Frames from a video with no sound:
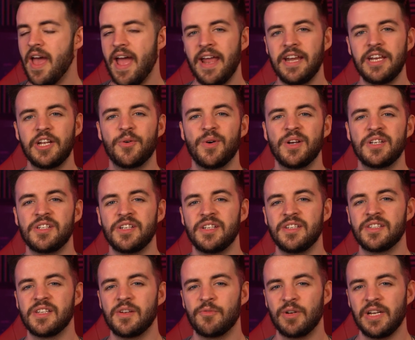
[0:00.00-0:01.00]
any
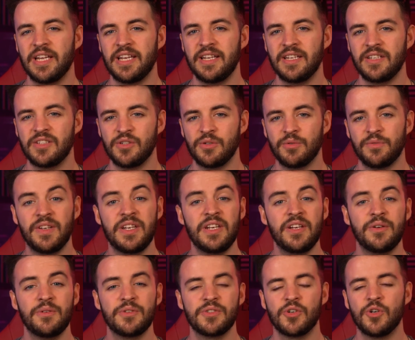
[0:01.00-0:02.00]
questions relating to
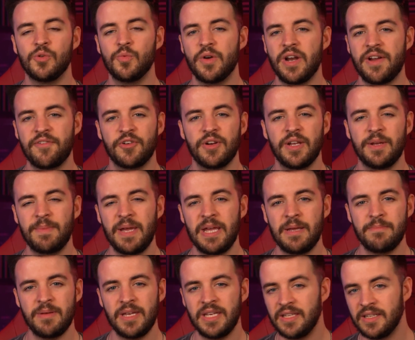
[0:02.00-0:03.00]
videos or whatever it
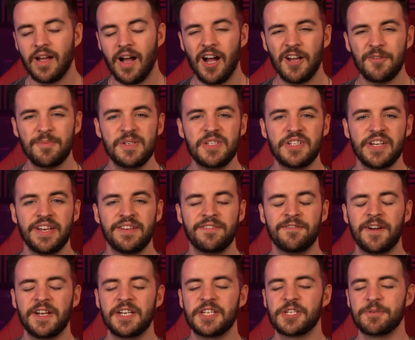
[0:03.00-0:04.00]
may be. I've been Jay,
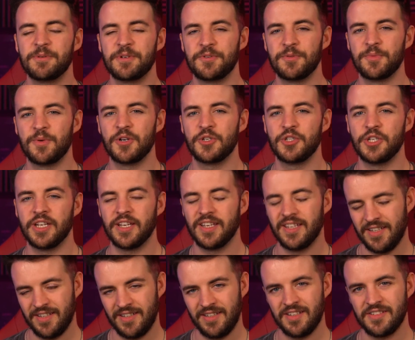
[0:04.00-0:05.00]
thank you so much for watching,
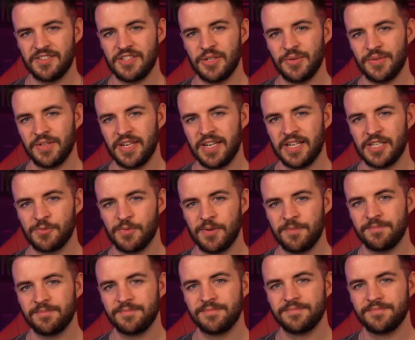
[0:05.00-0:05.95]
and I'll see you in the next one.